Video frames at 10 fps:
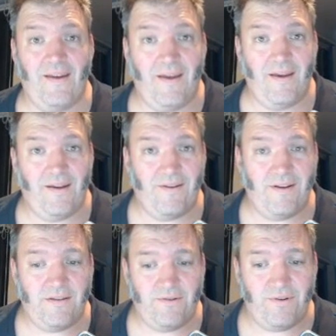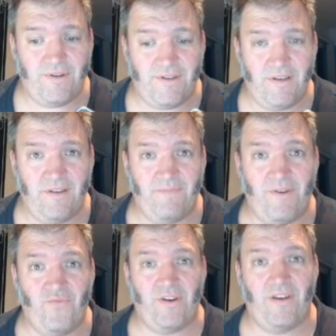Hey guys, good to see you've
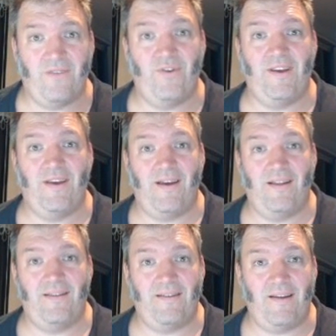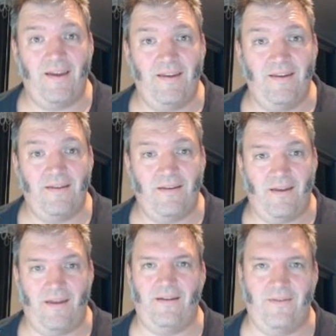been working really hard today
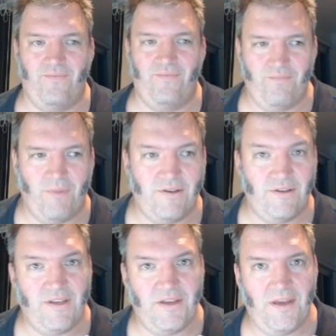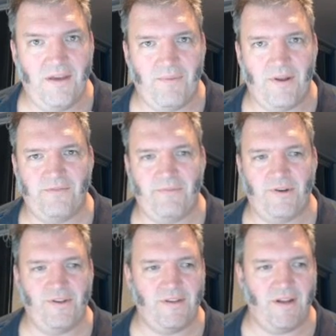and most of the year, but
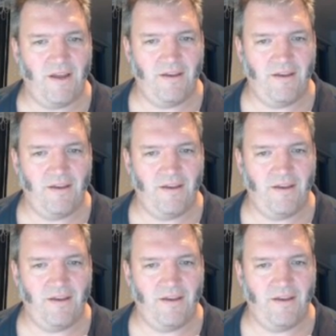especially today.